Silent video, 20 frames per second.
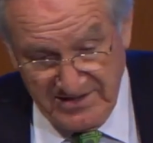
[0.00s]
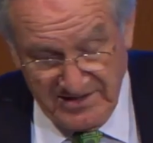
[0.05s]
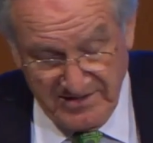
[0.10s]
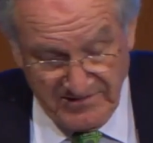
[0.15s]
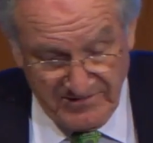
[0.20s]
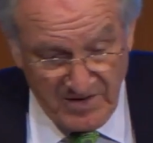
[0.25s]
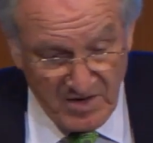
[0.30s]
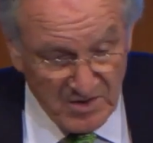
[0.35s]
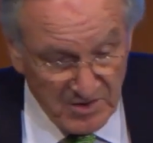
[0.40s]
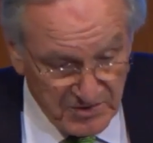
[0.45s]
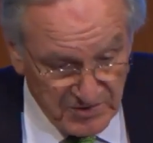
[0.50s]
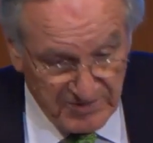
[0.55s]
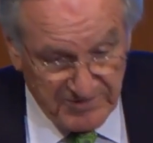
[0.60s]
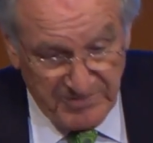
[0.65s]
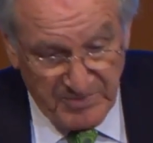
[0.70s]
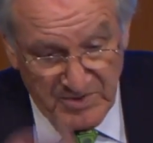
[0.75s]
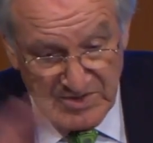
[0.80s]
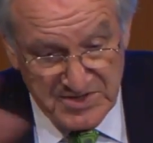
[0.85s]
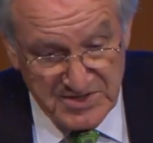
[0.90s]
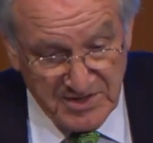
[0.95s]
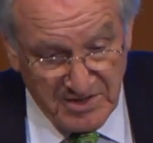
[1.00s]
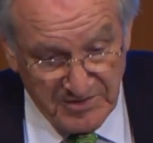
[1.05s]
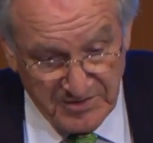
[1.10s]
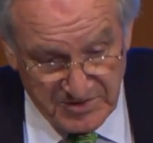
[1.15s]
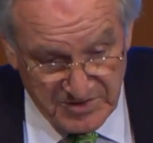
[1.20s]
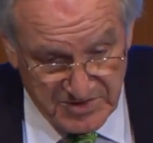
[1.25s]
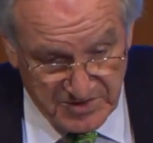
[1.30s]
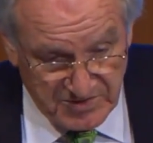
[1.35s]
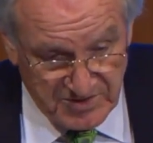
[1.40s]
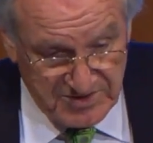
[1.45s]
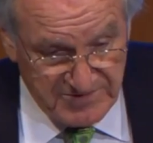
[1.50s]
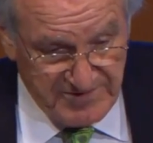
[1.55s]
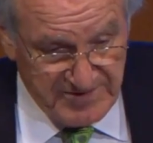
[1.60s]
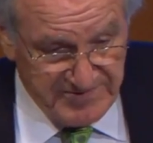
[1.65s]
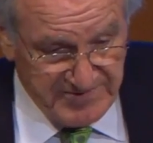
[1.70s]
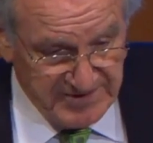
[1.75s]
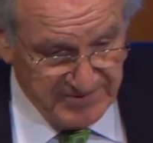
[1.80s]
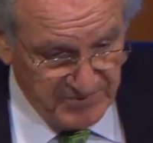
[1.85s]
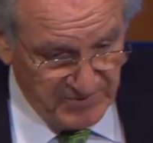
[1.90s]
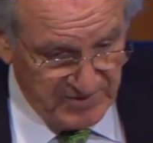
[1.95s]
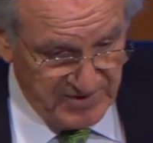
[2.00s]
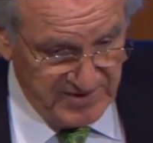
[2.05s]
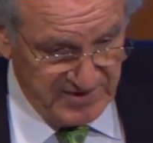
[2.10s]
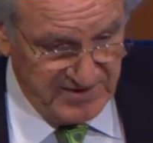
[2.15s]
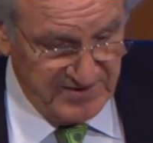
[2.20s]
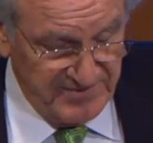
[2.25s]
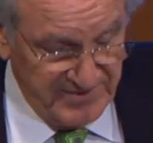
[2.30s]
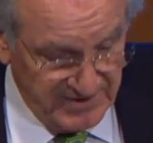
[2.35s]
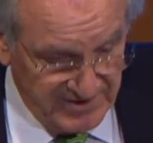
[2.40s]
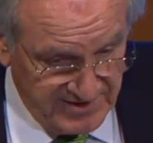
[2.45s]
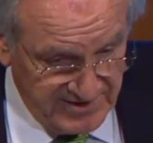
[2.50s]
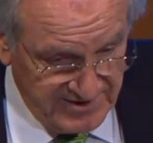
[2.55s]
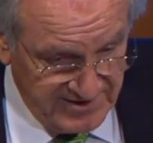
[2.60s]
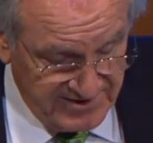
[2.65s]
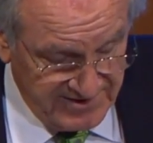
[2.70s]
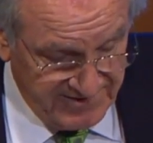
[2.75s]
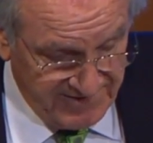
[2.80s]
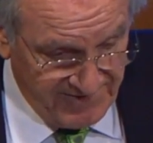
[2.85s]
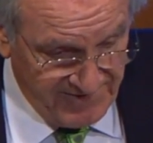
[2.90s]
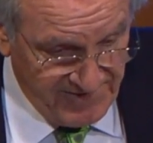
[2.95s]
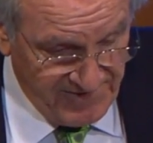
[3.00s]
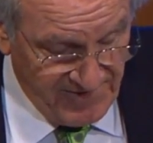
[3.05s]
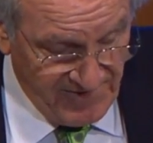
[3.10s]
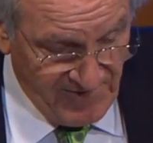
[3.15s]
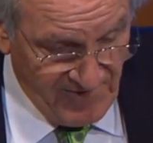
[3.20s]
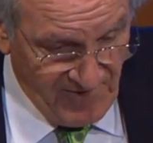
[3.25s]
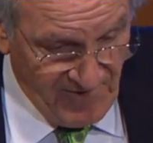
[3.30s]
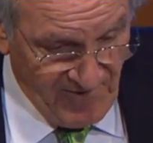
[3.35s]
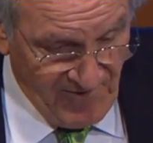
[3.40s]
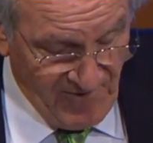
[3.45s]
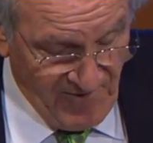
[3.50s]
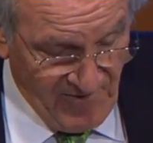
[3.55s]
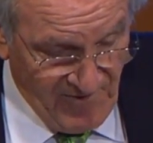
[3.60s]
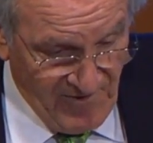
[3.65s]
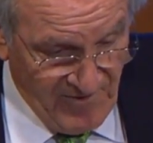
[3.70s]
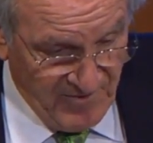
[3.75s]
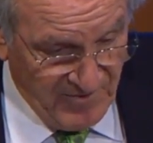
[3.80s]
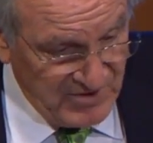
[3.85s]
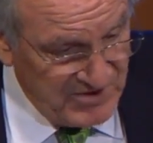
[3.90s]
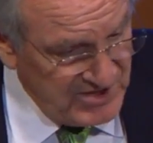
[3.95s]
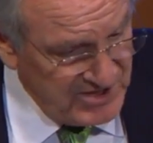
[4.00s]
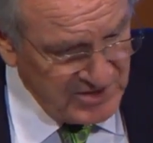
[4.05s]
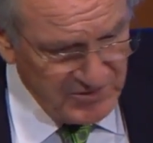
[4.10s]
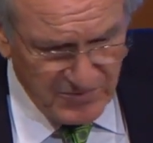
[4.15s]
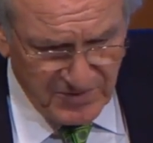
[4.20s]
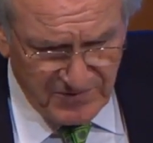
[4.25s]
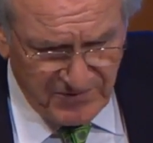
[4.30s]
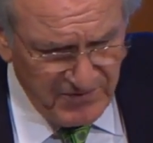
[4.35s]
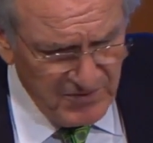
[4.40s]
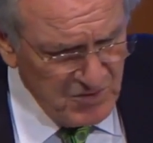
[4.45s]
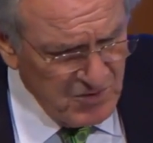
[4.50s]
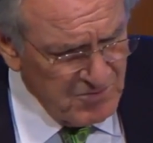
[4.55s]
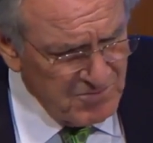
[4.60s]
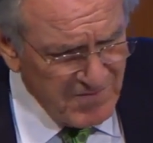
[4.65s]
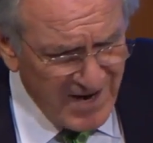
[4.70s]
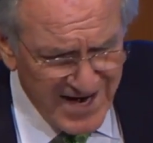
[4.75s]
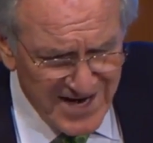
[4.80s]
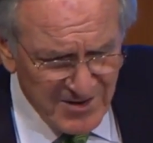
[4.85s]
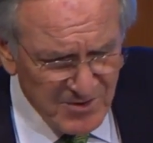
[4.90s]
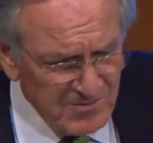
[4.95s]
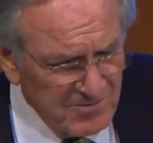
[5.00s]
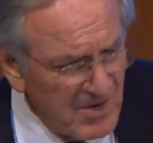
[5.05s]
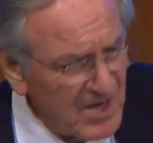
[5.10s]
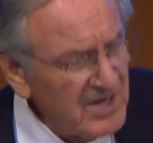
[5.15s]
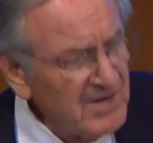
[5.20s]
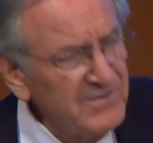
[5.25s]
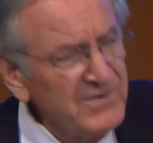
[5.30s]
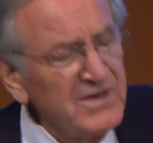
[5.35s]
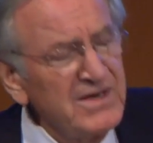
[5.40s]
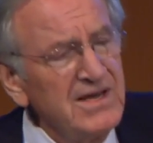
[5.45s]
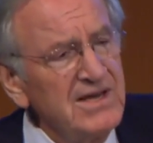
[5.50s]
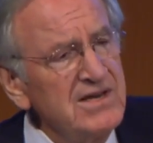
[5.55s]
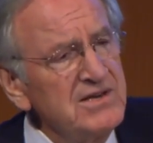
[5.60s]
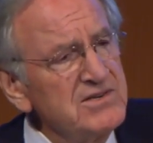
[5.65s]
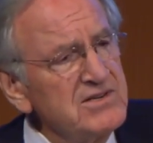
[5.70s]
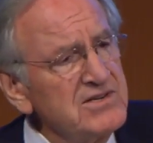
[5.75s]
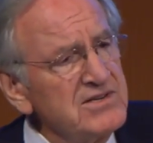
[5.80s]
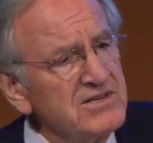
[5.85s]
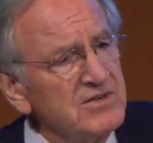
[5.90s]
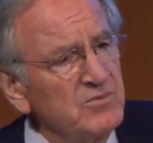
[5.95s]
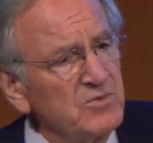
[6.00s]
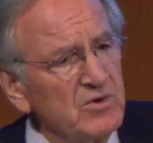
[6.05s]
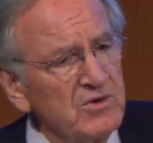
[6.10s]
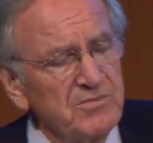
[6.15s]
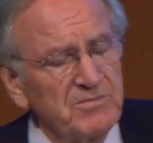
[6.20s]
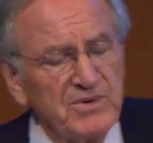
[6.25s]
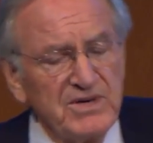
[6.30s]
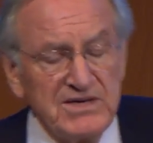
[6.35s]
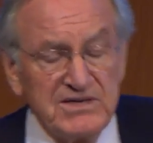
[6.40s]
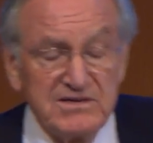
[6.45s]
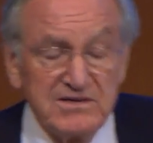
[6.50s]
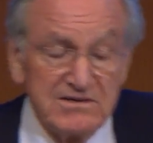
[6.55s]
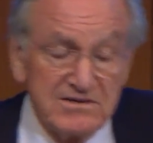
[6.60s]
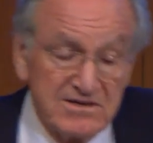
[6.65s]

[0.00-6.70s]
of all their employees in all their stores be people with disabilities. But just with few minor modifications in workplaces,